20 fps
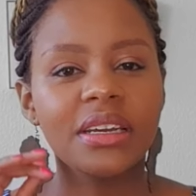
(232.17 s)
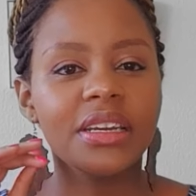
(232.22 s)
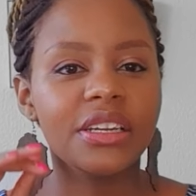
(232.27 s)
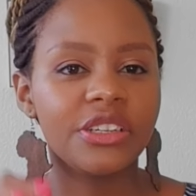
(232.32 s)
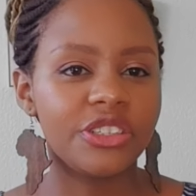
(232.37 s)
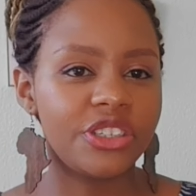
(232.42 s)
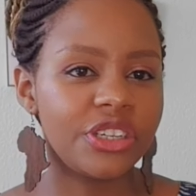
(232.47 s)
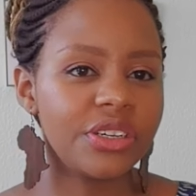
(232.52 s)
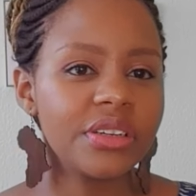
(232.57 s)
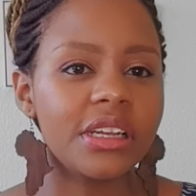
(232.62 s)

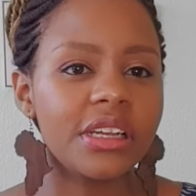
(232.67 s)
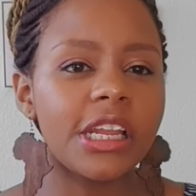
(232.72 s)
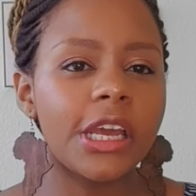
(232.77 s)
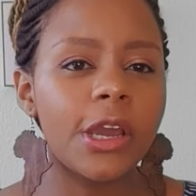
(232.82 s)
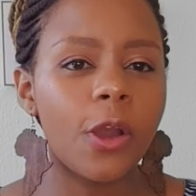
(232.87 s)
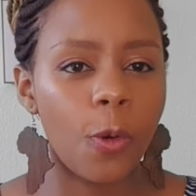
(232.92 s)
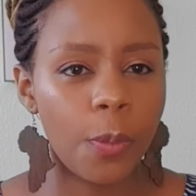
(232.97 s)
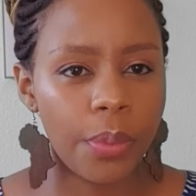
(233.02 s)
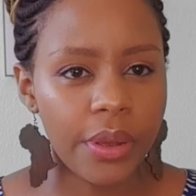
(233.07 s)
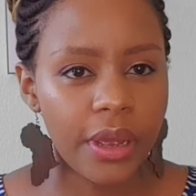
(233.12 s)
generally
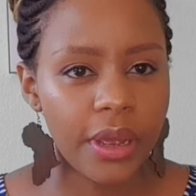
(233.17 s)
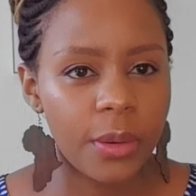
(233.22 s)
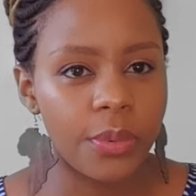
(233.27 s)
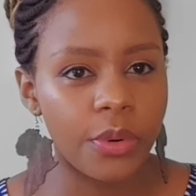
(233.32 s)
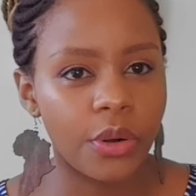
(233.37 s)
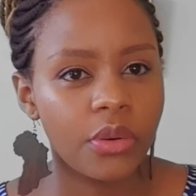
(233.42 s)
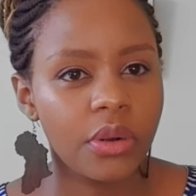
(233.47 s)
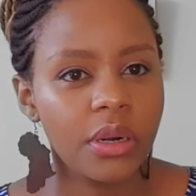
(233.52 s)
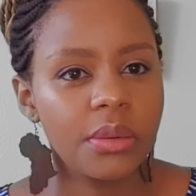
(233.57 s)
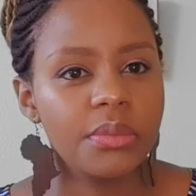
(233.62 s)
Aupair
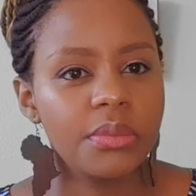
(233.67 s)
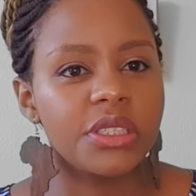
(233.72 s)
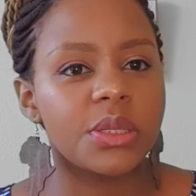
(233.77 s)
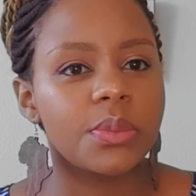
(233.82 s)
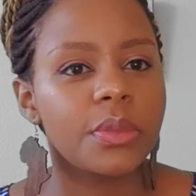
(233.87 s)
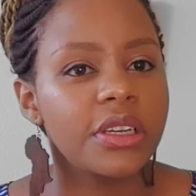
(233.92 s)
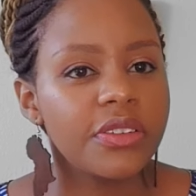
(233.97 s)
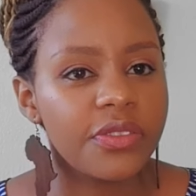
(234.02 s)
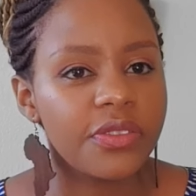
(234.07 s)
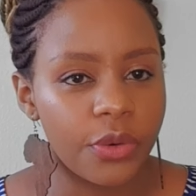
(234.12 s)
program is
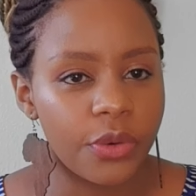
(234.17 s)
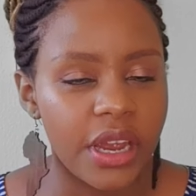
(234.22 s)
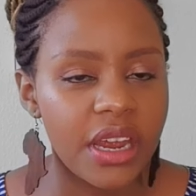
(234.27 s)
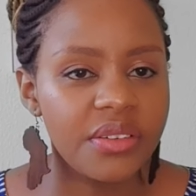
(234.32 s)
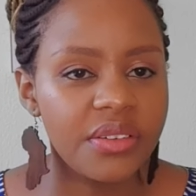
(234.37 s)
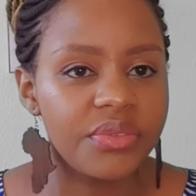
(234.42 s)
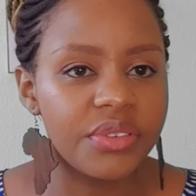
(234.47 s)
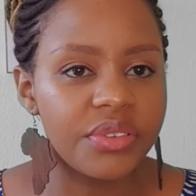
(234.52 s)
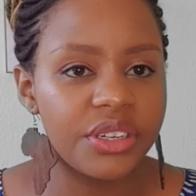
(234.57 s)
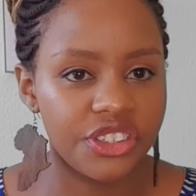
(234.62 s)
meant for
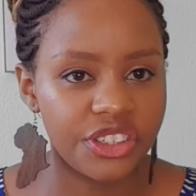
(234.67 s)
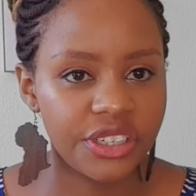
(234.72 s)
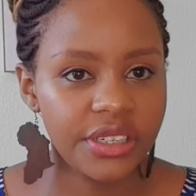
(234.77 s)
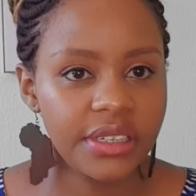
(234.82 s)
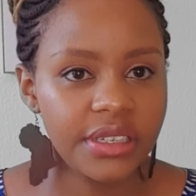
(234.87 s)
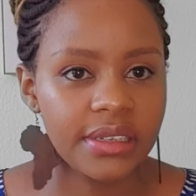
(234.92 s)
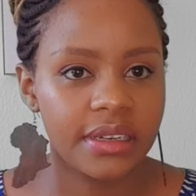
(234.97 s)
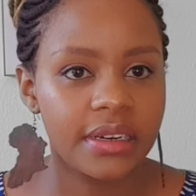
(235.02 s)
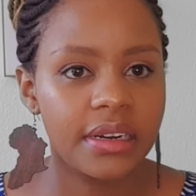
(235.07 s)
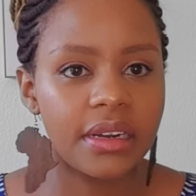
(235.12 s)
every
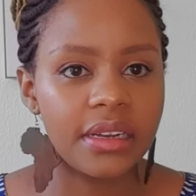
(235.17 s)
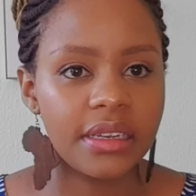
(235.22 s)
gender,